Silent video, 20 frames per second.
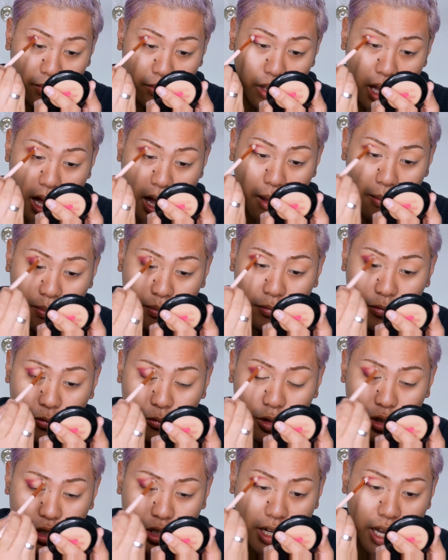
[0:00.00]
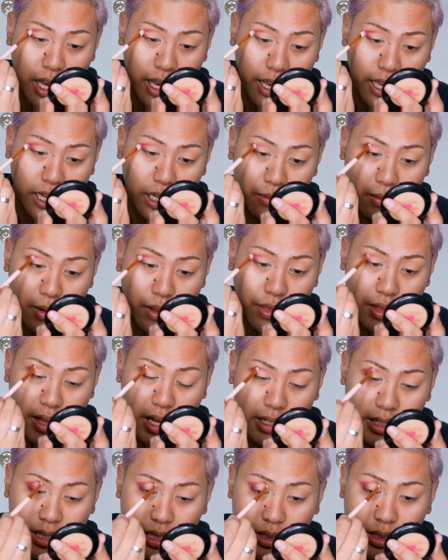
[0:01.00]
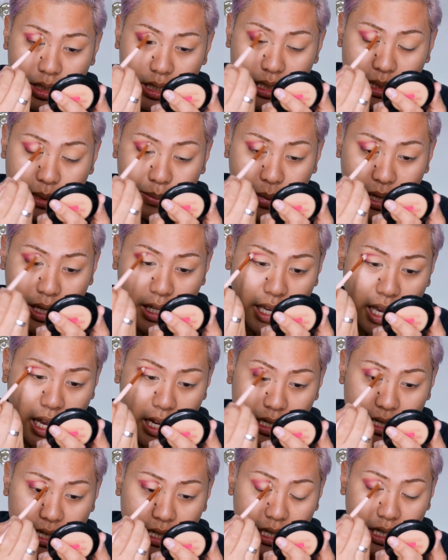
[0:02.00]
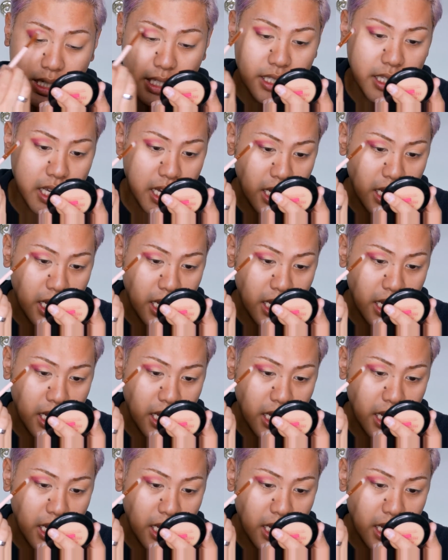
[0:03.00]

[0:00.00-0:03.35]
wanted to hire anyone that didn't speak Cantonese.